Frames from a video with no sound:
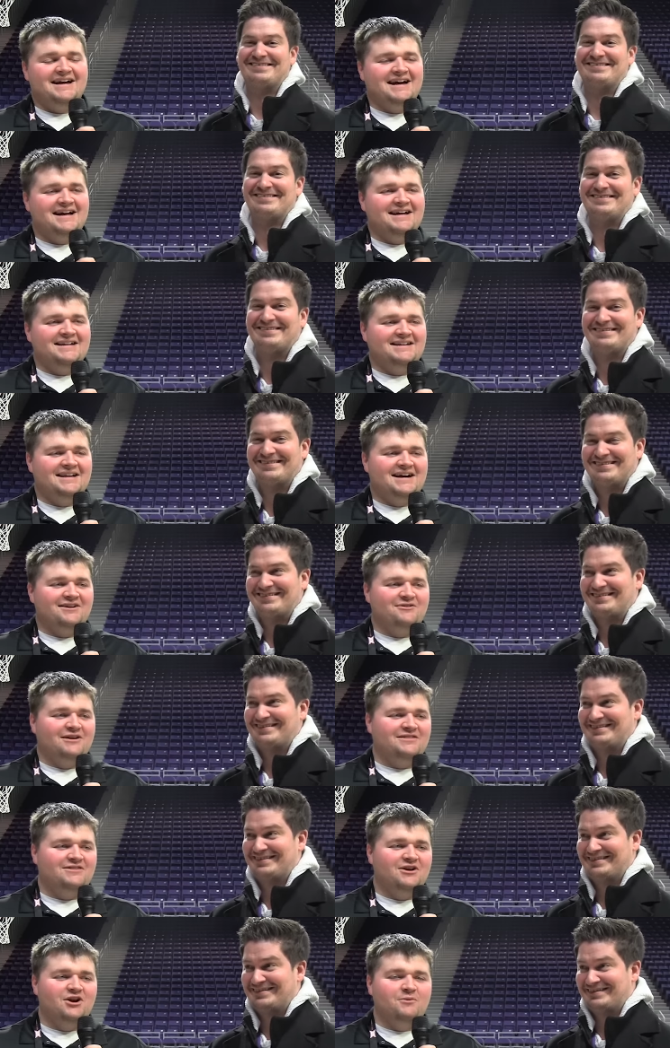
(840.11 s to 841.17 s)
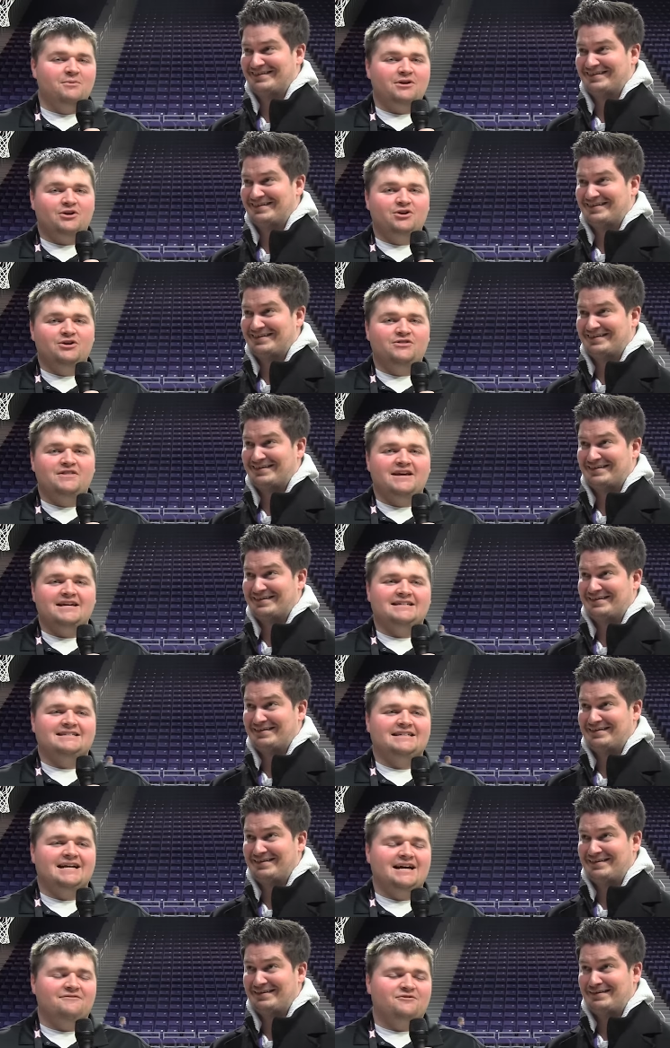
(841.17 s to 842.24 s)
Speaker 1: not not great there, but good thing
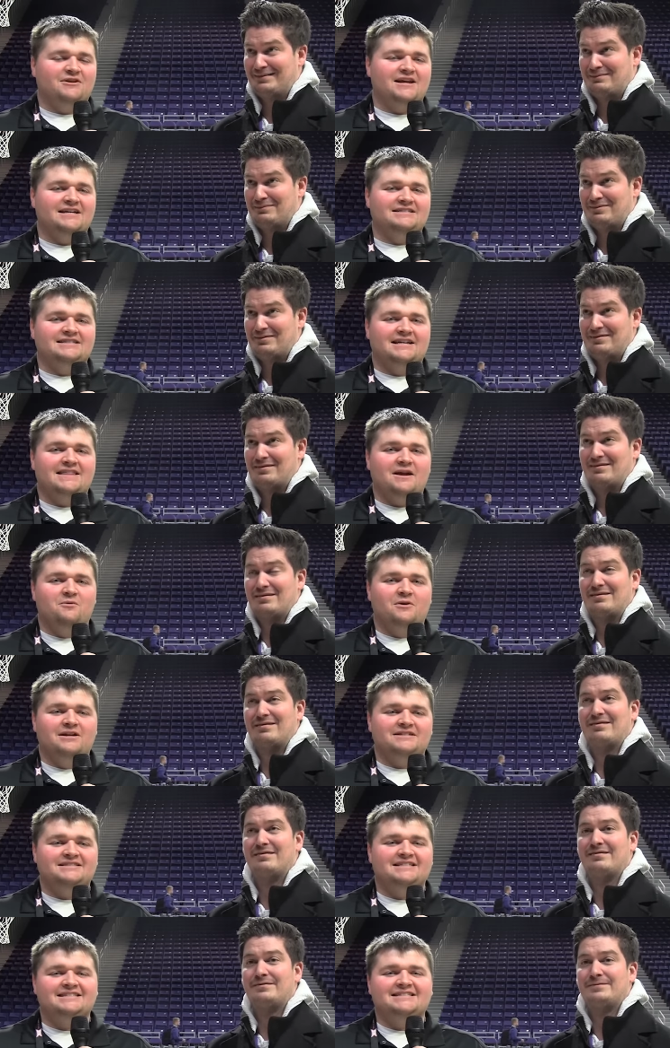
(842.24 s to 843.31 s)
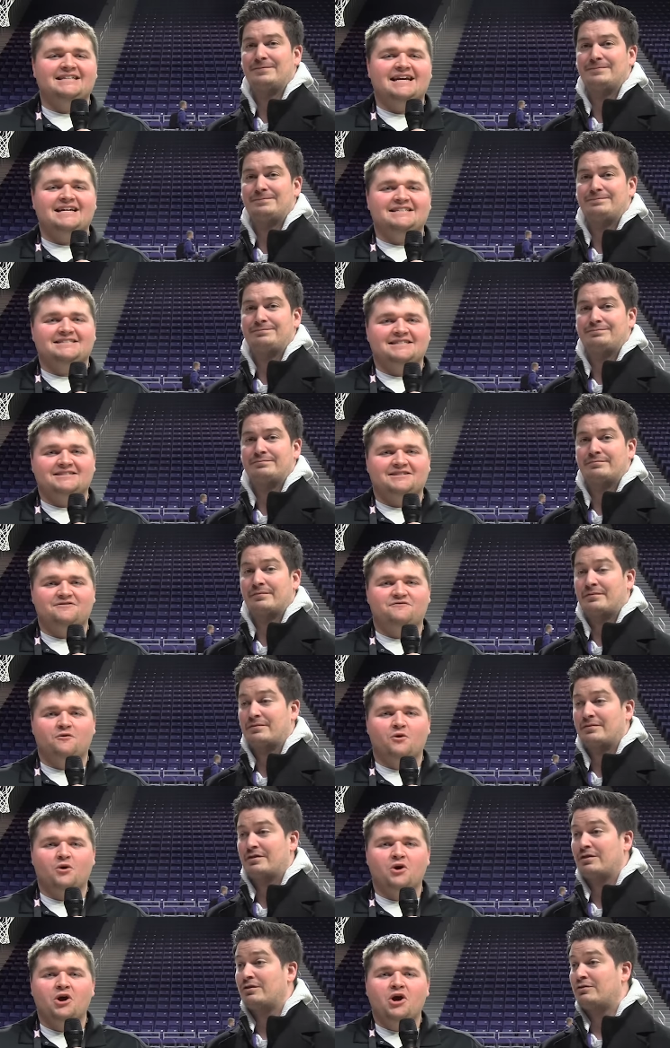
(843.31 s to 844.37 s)
tonight for K State. They win at
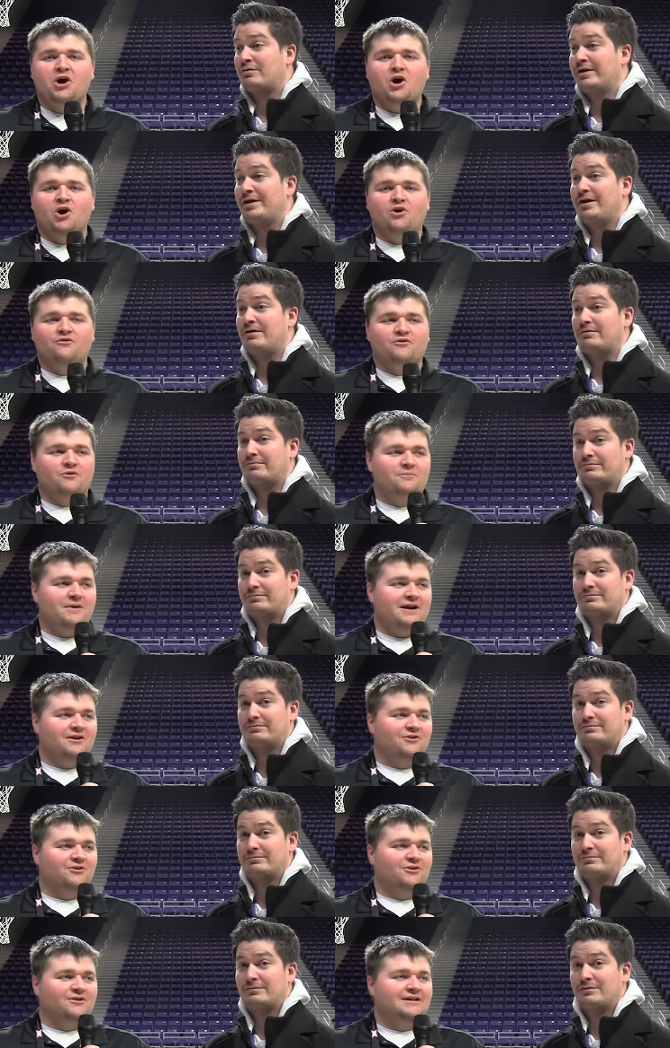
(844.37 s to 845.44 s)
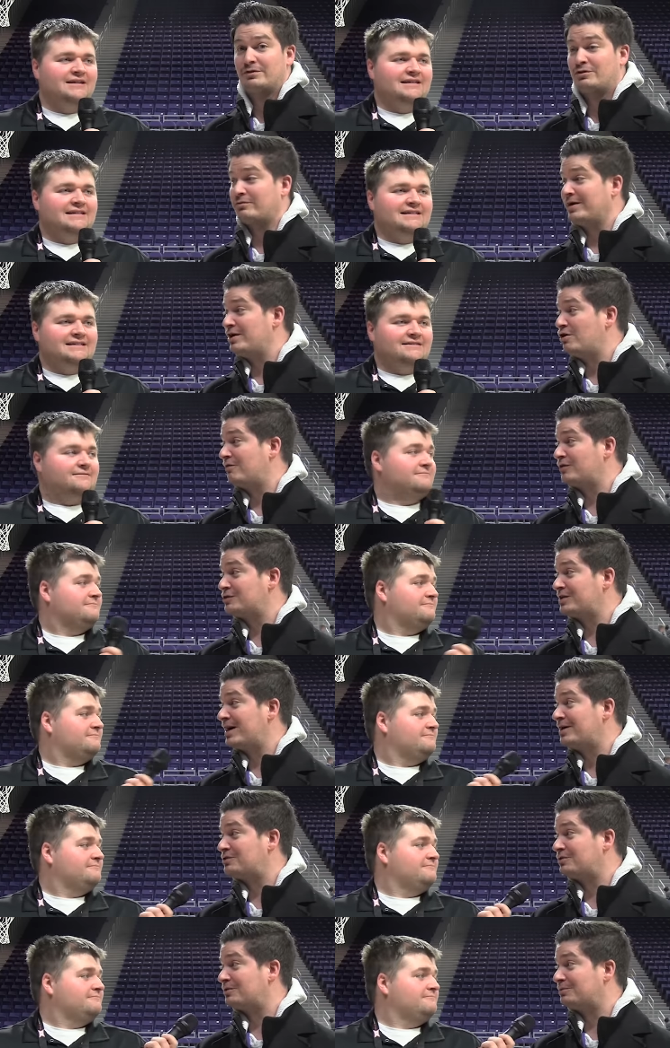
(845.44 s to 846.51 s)
68-64 over Baylor.
Speaker 2: Green over
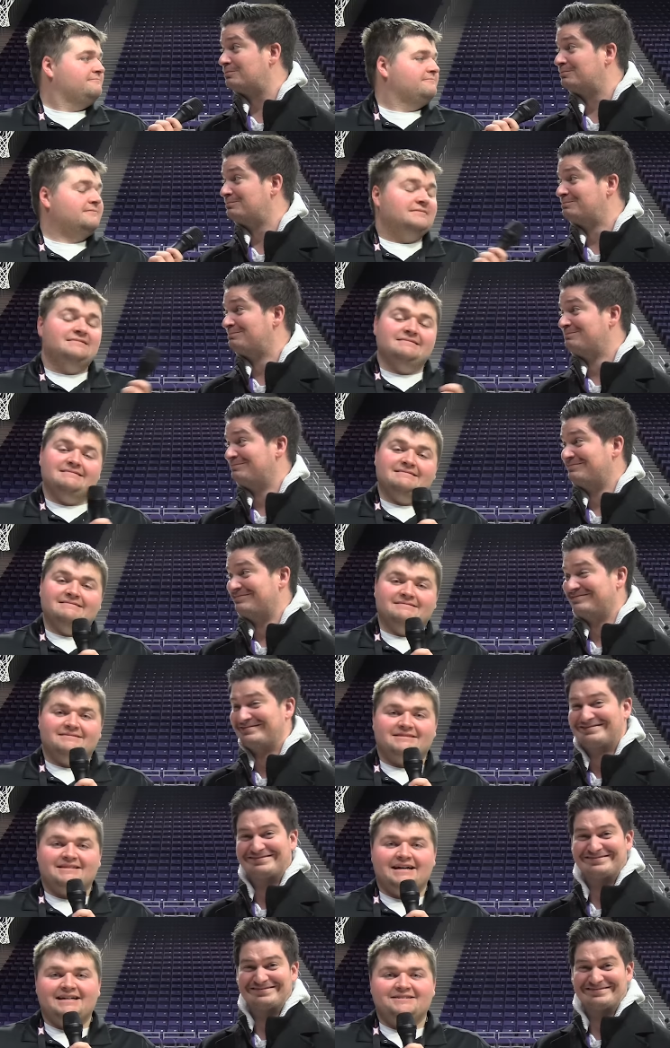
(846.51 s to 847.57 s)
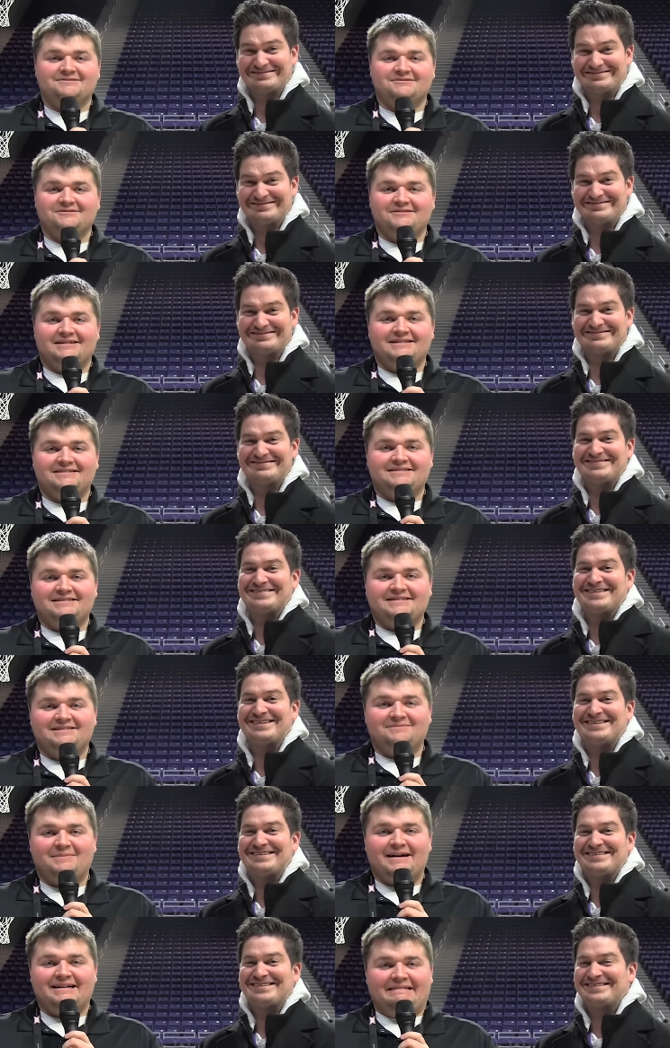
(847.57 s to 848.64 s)
Scott Drew.
Speaker 1: Uh, Scott Drew, I don't
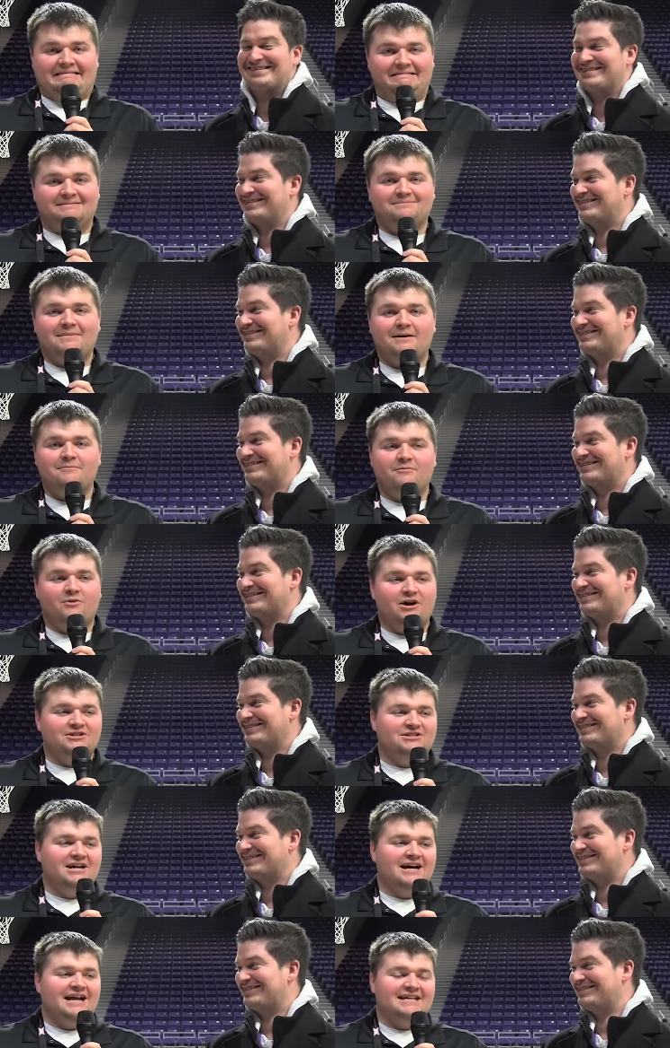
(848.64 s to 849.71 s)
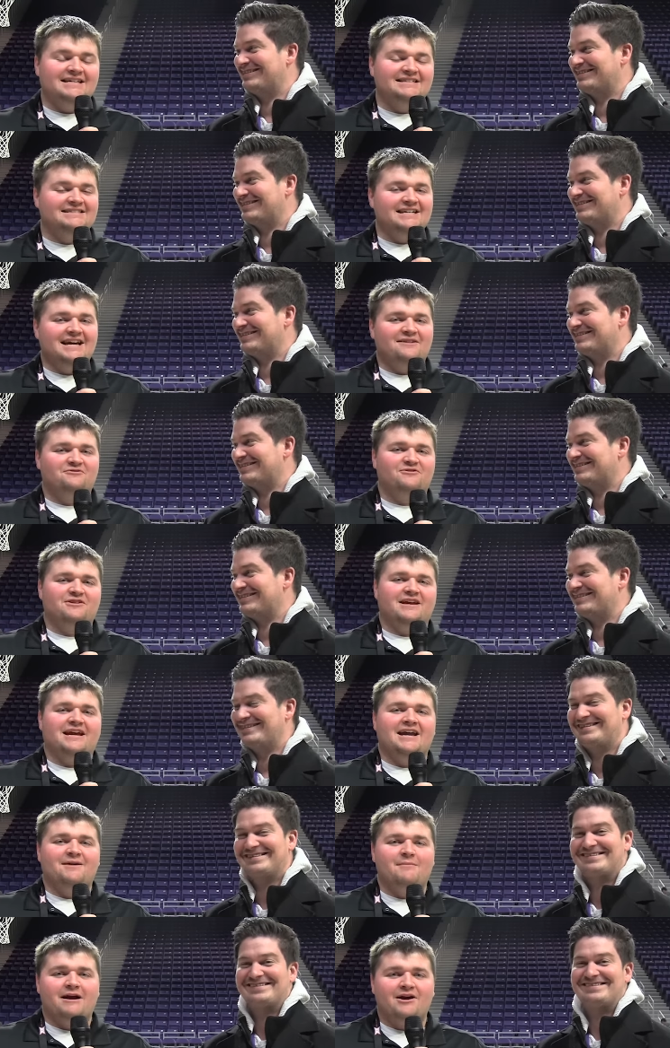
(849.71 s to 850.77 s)
know. Might might watch out. I did say after the
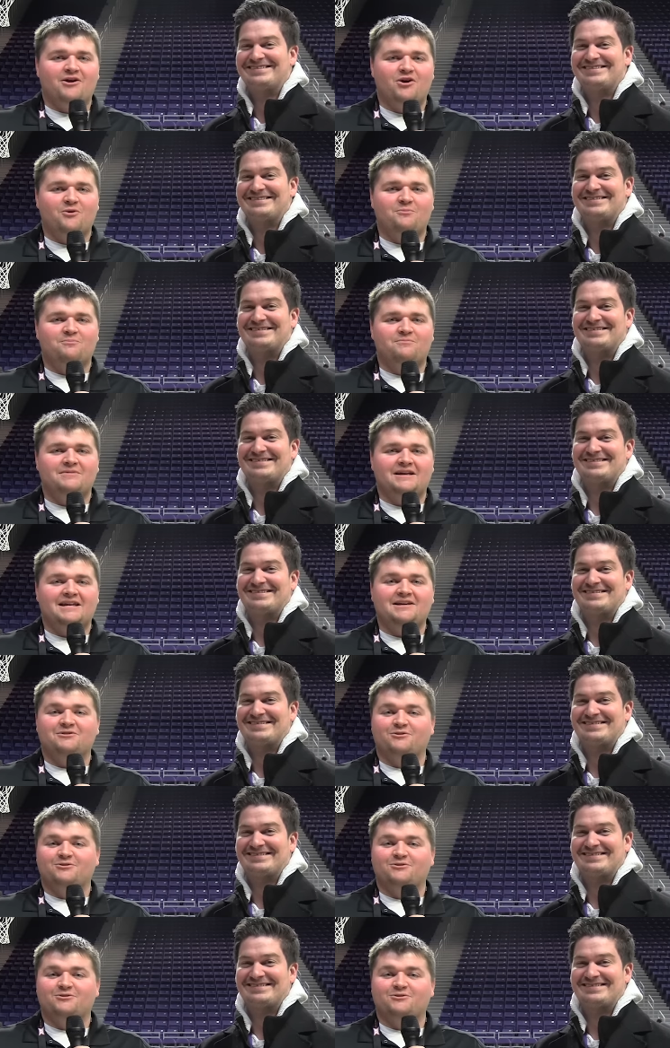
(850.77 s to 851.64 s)
game, I hope that he